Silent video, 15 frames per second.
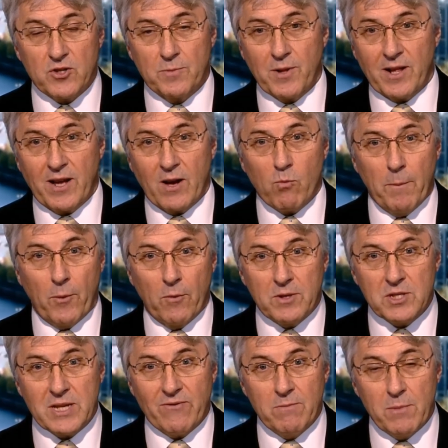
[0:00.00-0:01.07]
We've got something like one
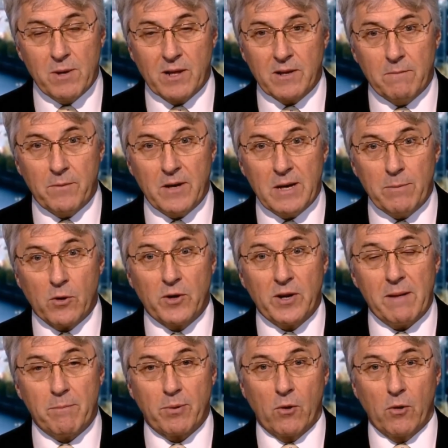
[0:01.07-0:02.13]
point seven million people
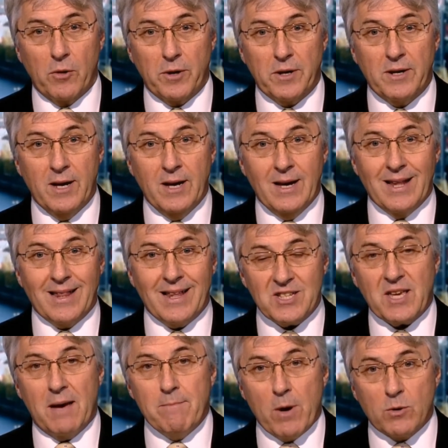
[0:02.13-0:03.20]
unemployed.
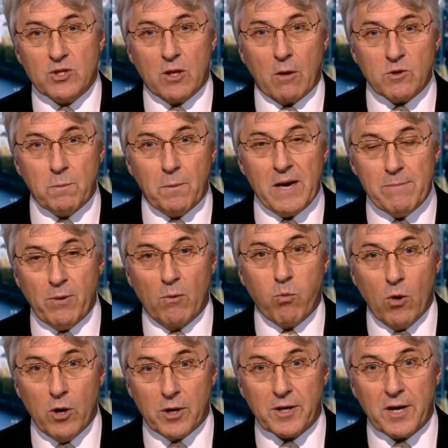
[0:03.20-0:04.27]
Let's get most of those people
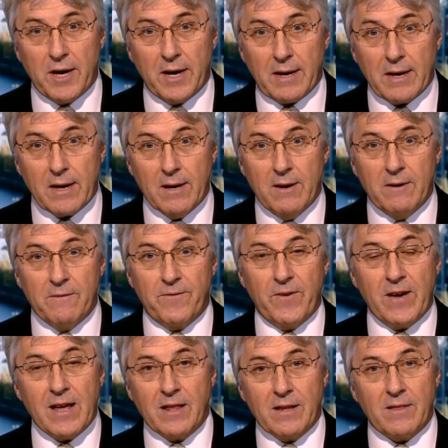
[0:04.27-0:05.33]
working,
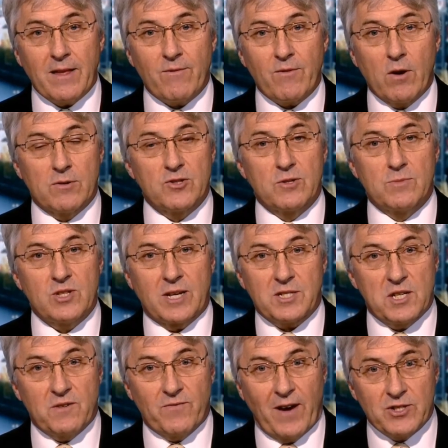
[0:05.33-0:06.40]
feeling they've got some
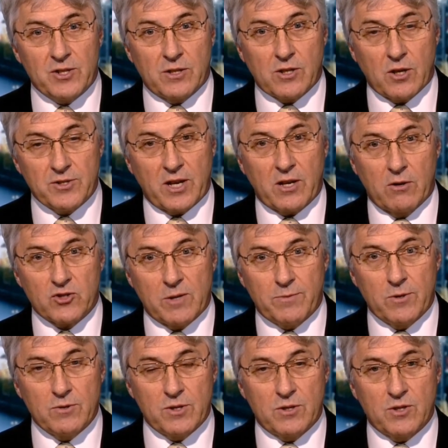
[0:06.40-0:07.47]
satisfaction because they're
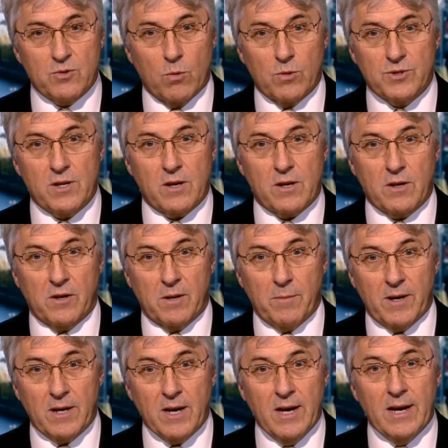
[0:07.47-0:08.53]
contributing towards the
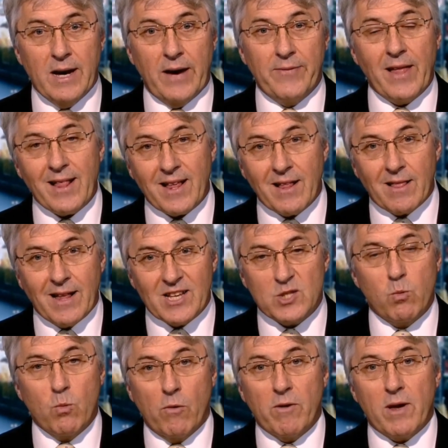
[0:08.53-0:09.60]
economy. And then
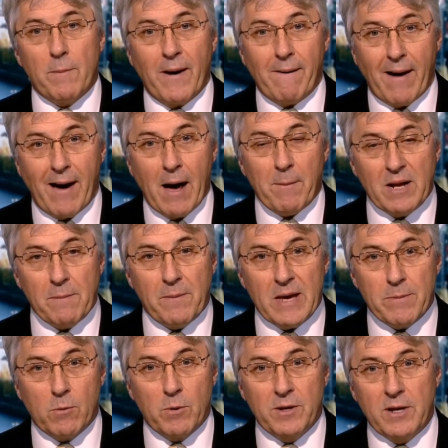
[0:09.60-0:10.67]
let's worry about how many
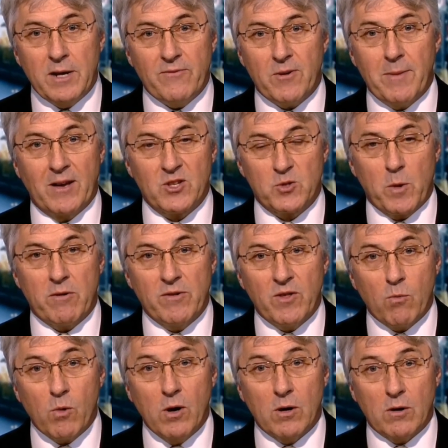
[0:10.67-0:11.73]
people we need from elsewhere
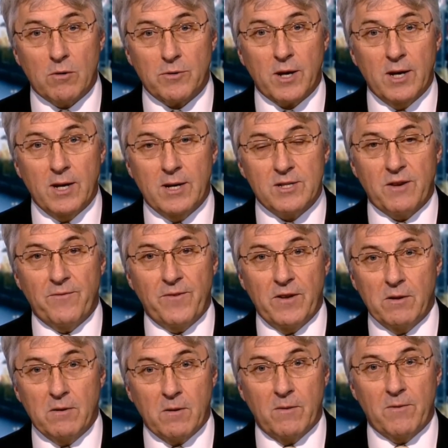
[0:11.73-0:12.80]
in the world to
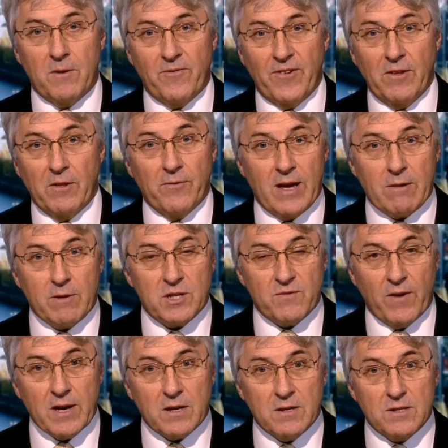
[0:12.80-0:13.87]
fill, fill
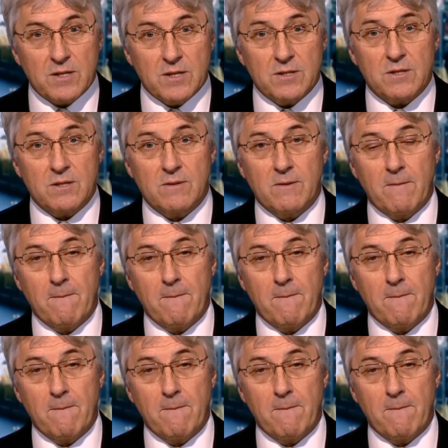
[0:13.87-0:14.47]
various vacancies.